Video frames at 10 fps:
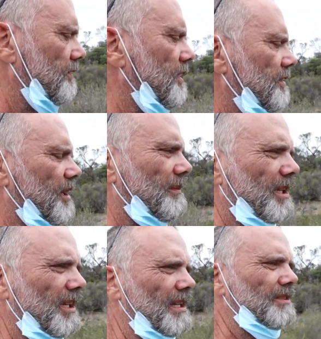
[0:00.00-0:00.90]
did
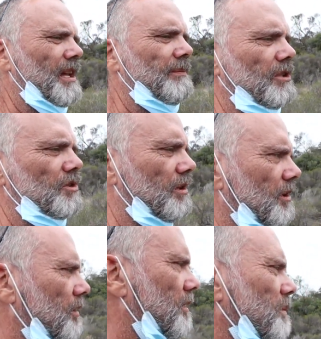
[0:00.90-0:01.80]
something against Aboriginal
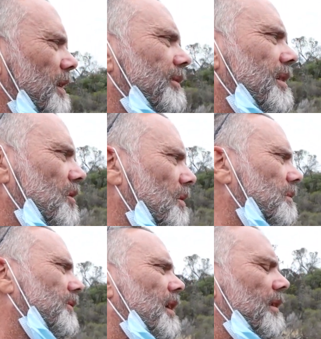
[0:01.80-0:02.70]
law, and whether he knew it
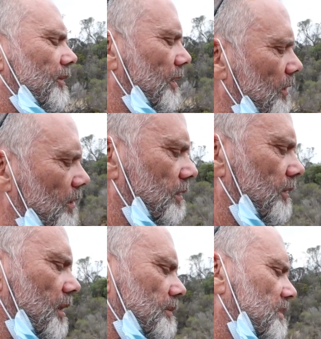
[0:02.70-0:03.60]
was against the law or
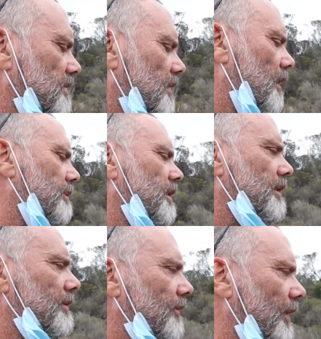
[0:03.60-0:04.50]
not, well, nobody
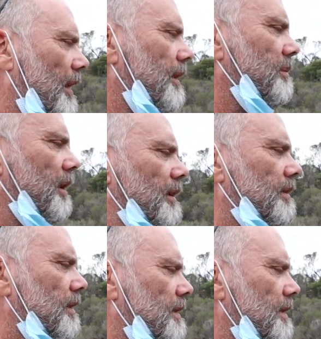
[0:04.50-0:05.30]
can say, but